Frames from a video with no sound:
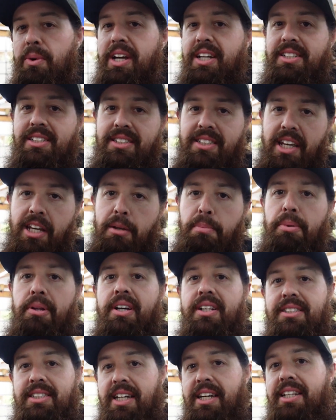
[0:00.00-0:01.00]
We got the skid
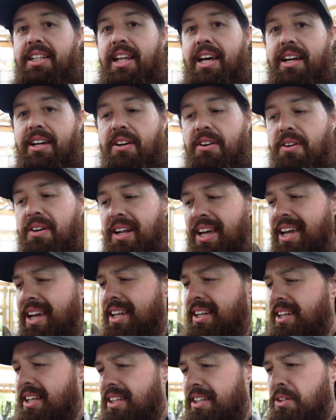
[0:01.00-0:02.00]
plate, the headlight guard,
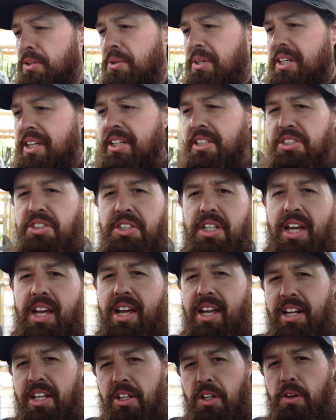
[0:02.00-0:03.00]
and the little
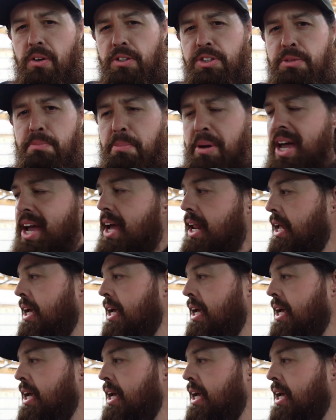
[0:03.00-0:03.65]
kickstand enlarging pad.